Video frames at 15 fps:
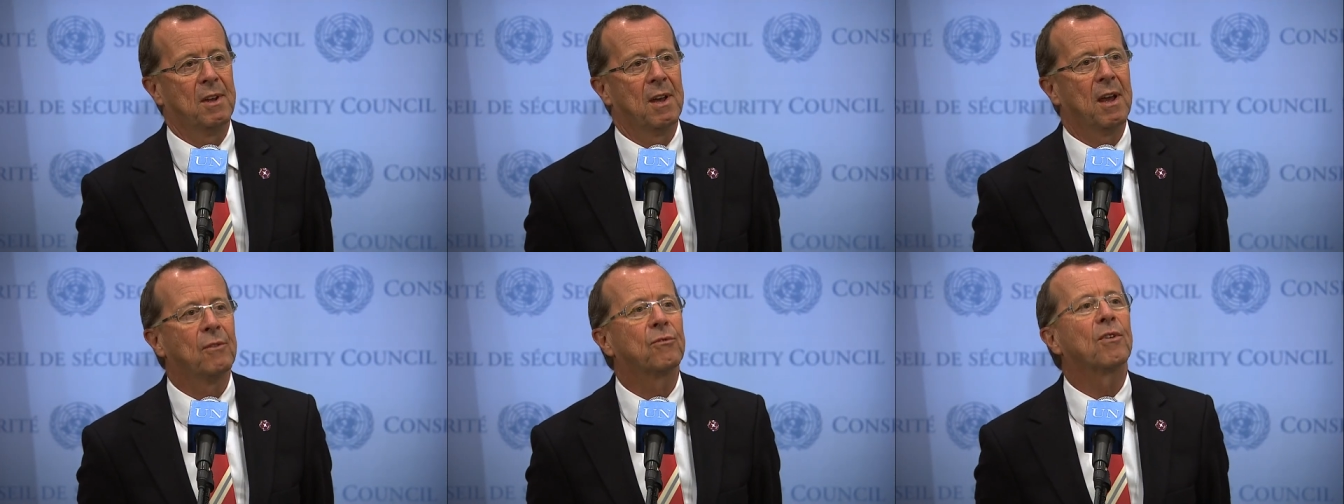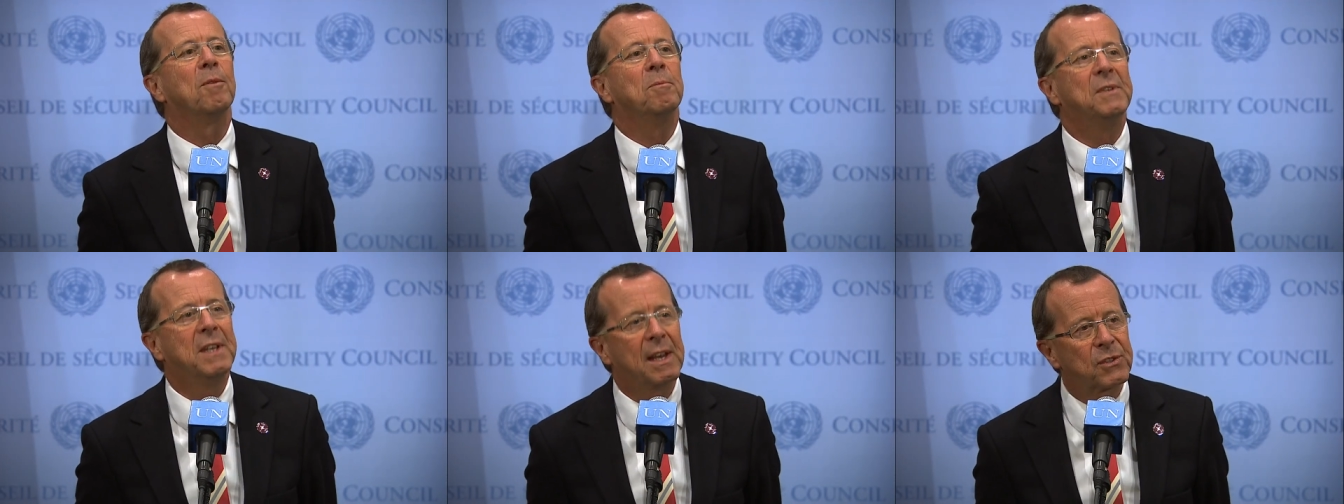And
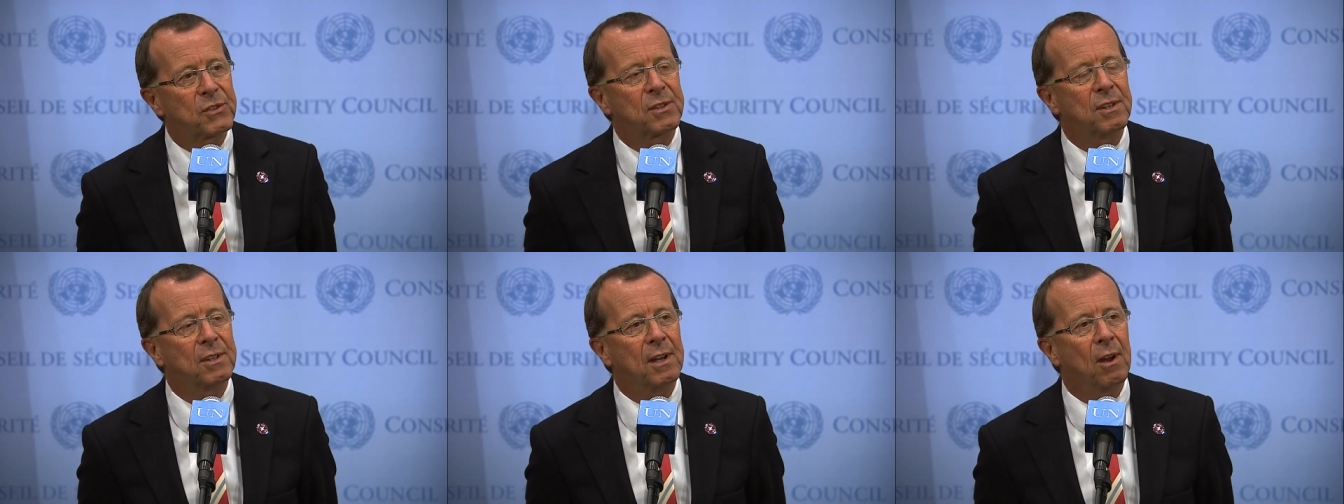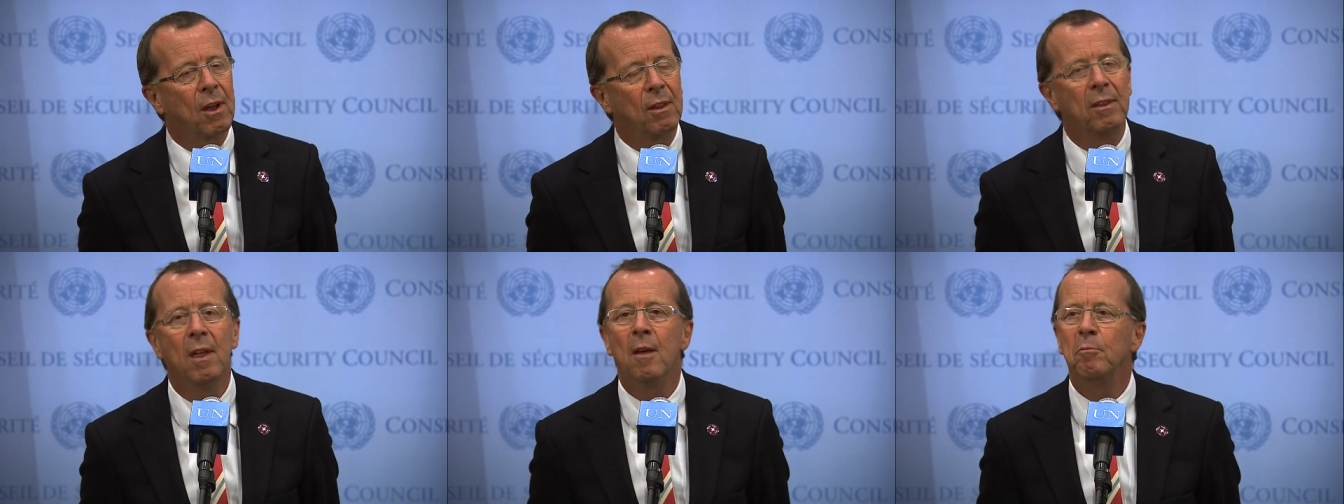from yesterday
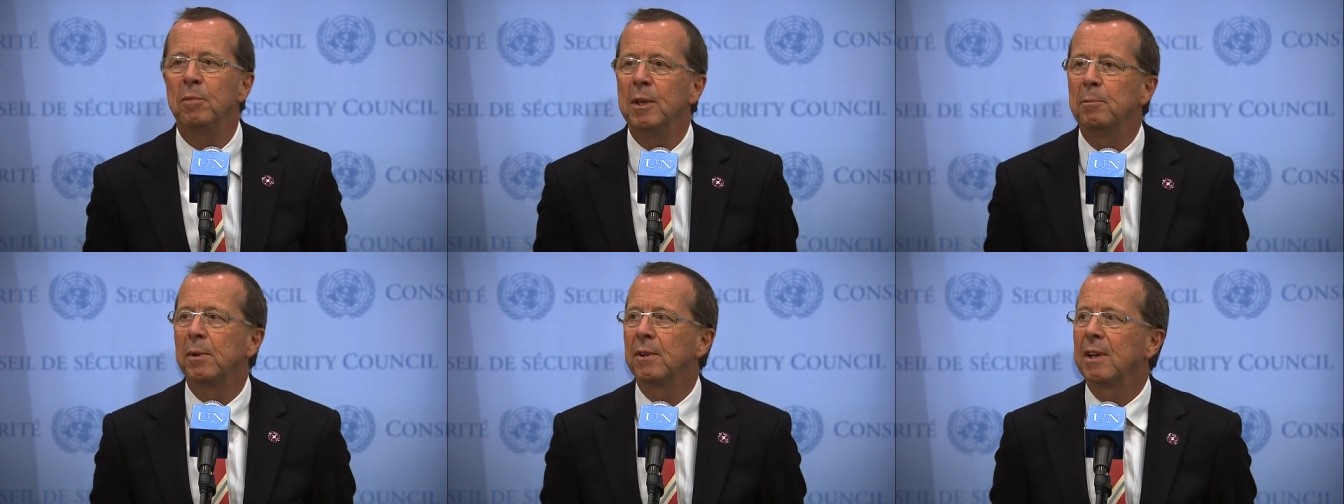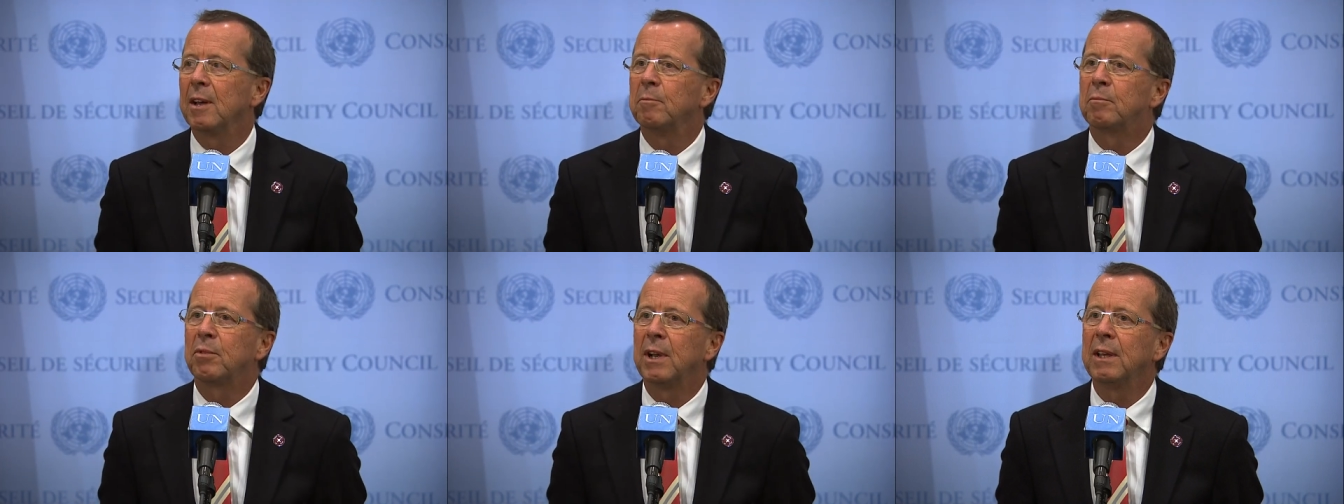on, people
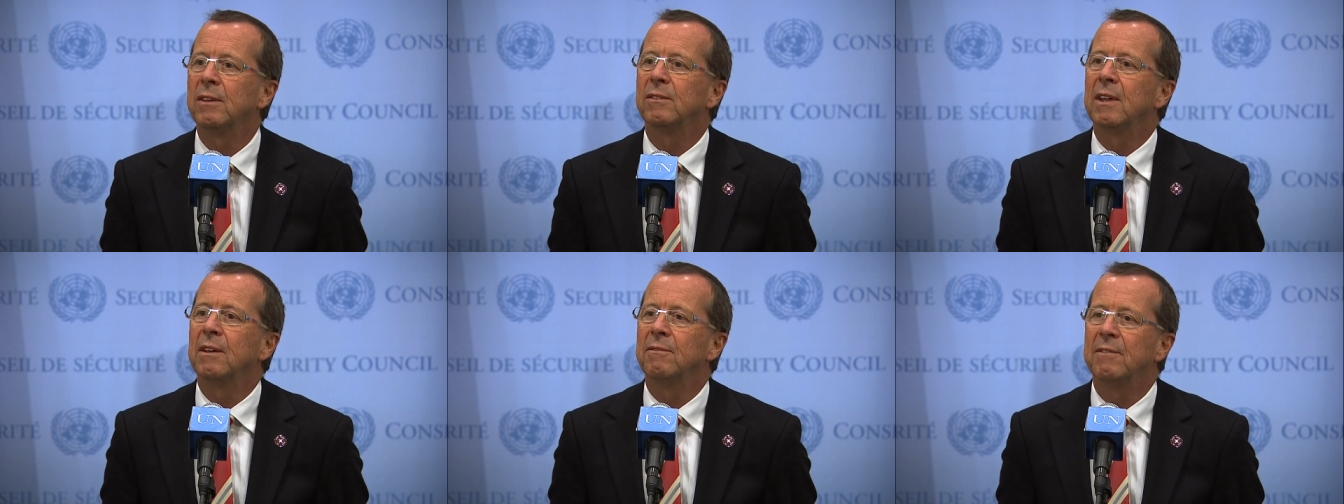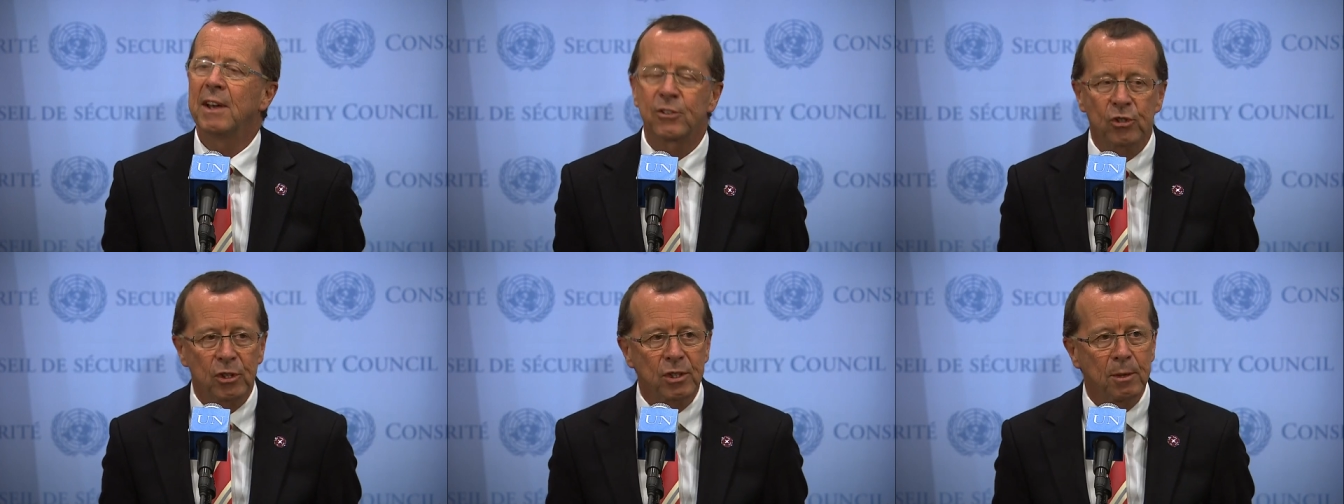can bring their
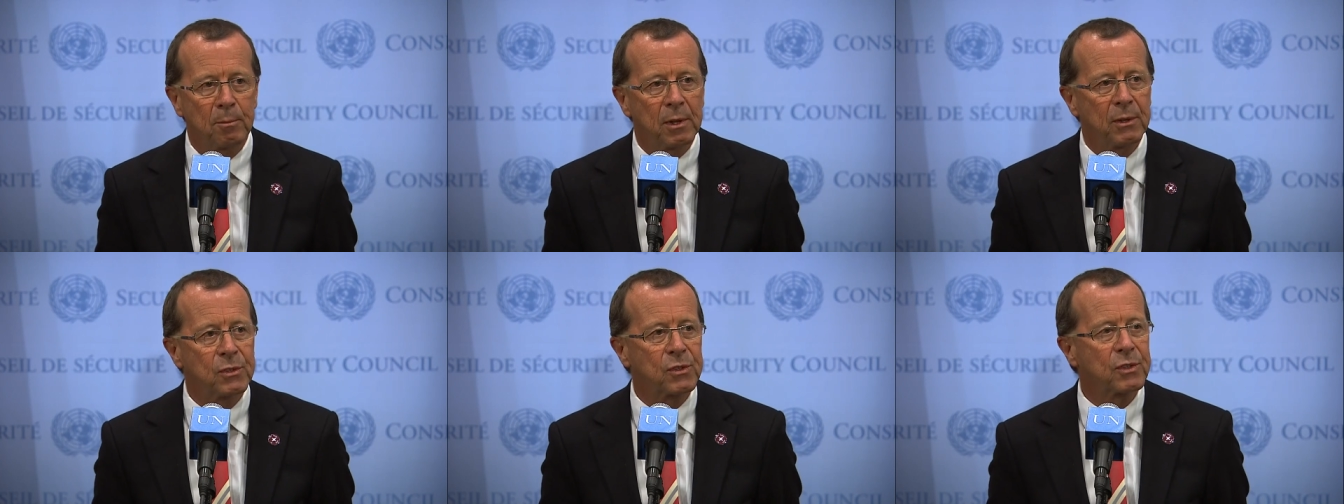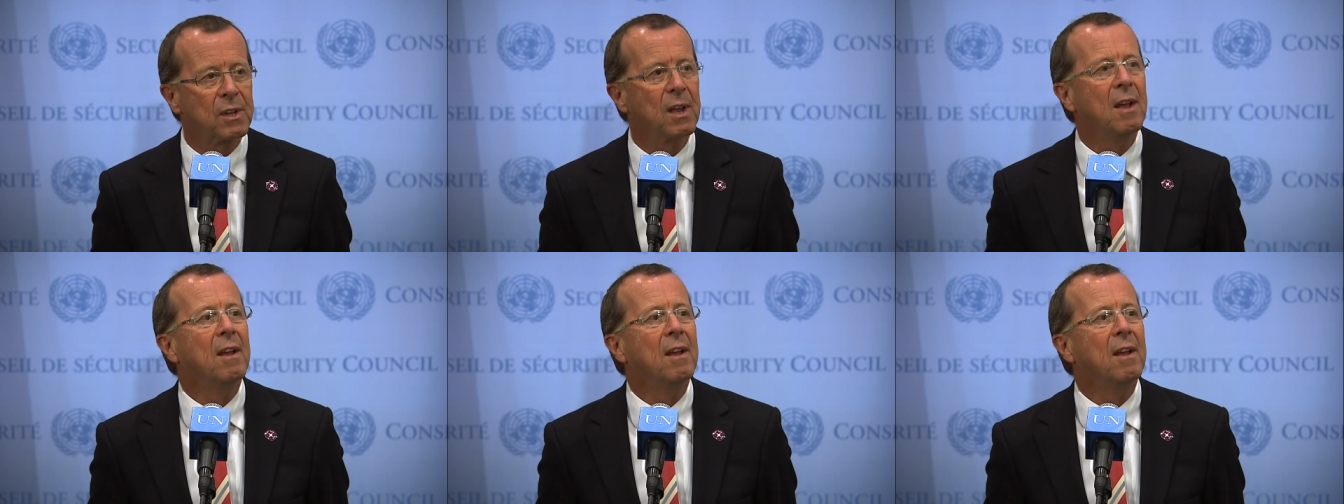vegetables